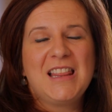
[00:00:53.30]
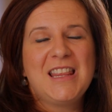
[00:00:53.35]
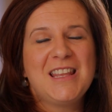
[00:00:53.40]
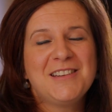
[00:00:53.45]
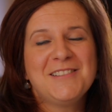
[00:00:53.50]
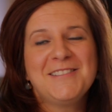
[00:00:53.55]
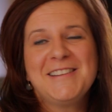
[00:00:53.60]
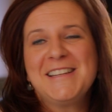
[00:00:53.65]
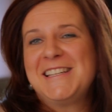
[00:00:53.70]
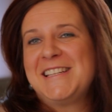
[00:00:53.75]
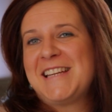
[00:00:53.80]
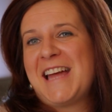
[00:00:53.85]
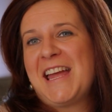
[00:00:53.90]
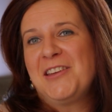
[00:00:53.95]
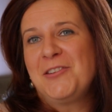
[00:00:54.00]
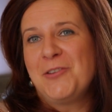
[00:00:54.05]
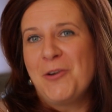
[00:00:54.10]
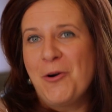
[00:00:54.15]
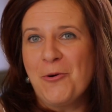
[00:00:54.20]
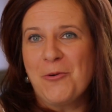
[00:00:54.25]
Little did I
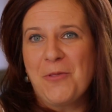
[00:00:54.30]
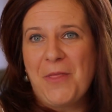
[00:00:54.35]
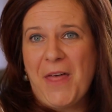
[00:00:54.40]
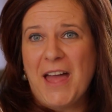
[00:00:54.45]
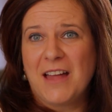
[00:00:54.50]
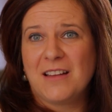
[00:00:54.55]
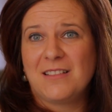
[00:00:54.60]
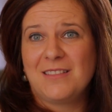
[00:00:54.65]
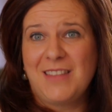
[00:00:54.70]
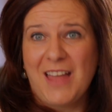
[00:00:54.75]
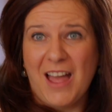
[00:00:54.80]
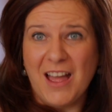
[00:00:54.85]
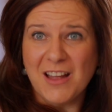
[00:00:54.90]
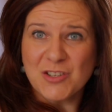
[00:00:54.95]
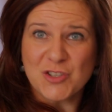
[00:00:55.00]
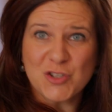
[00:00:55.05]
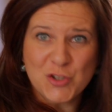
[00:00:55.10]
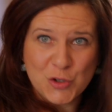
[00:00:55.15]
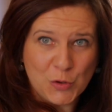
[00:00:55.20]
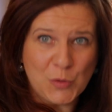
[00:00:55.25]
know that that
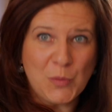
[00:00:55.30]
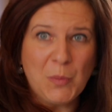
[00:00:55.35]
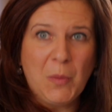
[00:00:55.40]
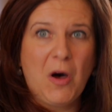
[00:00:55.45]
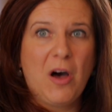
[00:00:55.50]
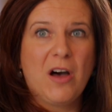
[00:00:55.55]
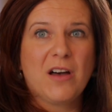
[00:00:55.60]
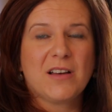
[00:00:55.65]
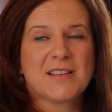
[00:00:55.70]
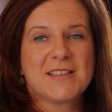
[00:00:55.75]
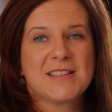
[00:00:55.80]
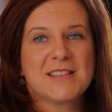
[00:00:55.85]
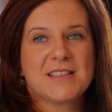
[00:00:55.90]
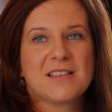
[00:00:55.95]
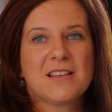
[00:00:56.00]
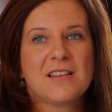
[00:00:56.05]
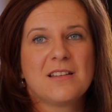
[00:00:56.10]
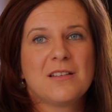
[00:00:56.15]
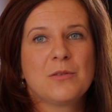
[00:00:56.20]
shoe box